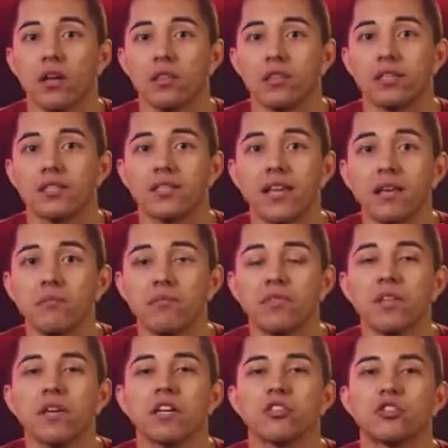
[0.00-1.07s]
The same
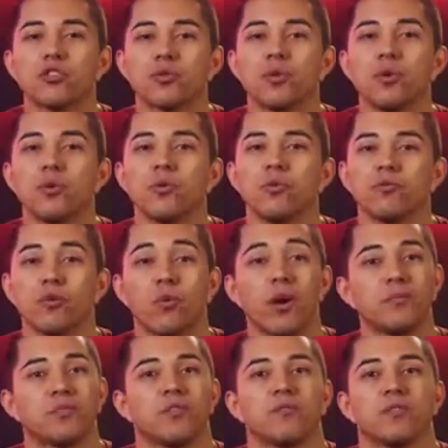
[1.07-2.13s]
thing is true for
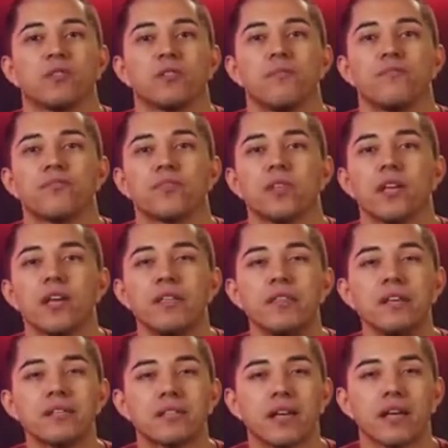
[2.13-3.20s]
web servers. In
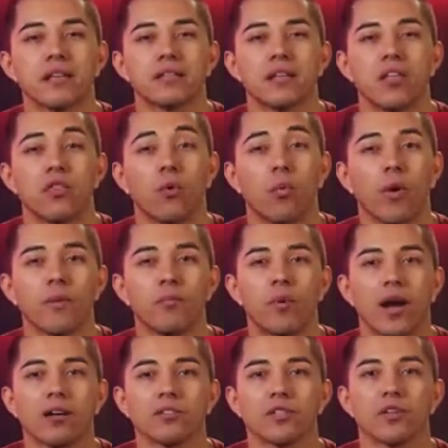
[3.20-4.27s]
this case, the web
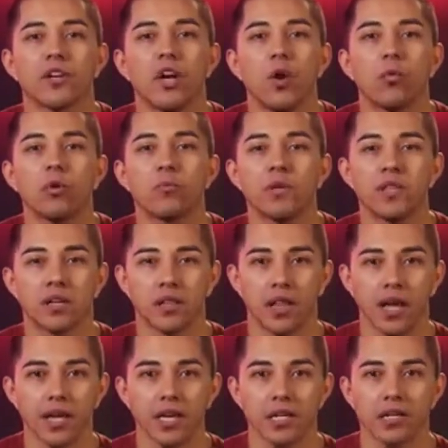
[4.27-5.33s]
browser would be the
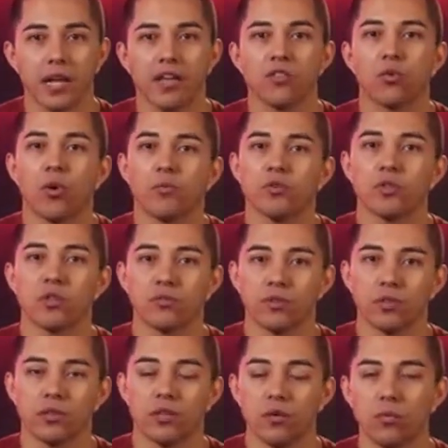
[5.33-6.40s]
client and the web
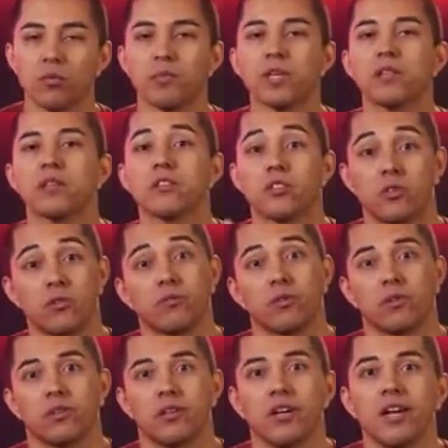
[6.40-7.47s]
server would be the server.